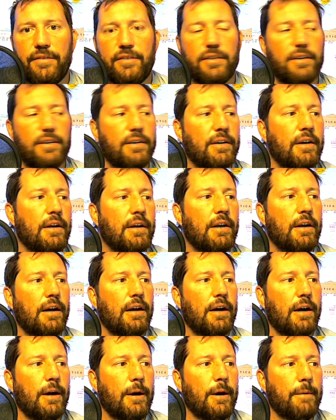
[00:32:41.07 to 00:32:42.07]
So
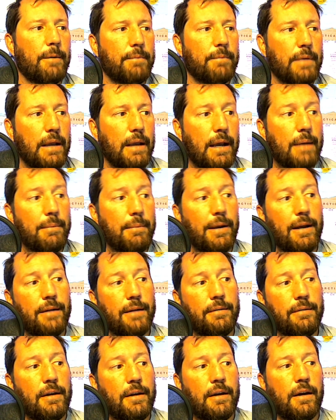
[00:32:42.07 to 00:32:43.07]

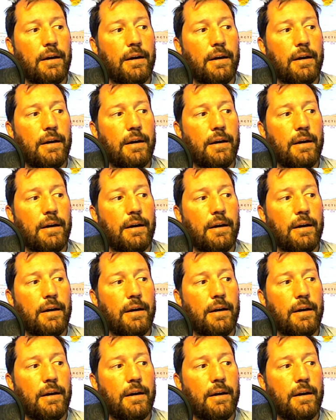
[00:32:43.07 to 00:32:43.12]
man.